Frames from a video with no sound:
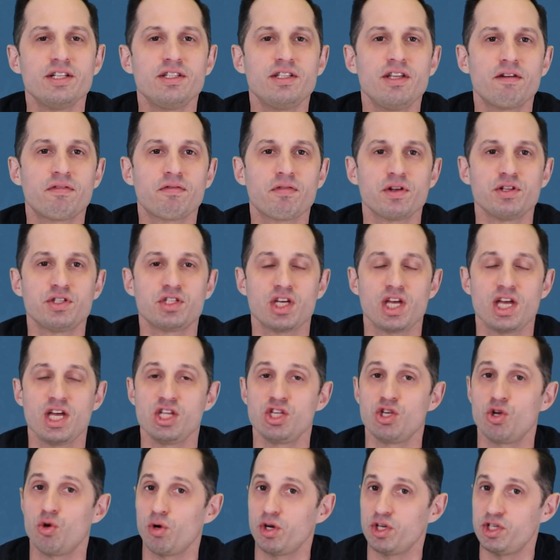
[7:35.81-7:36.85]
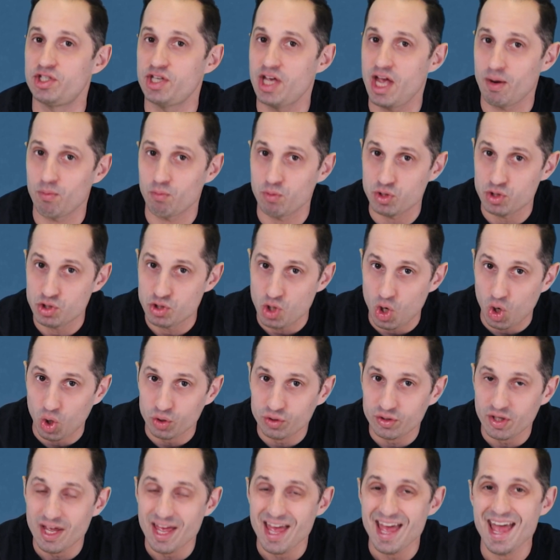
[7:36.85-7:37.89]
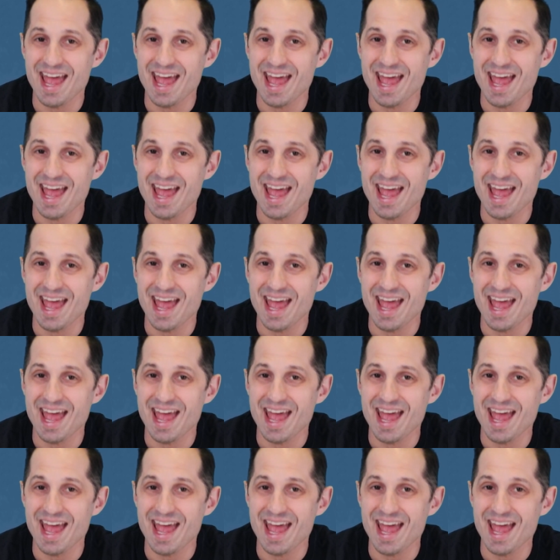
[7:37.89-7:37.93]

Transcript: difference in your exam result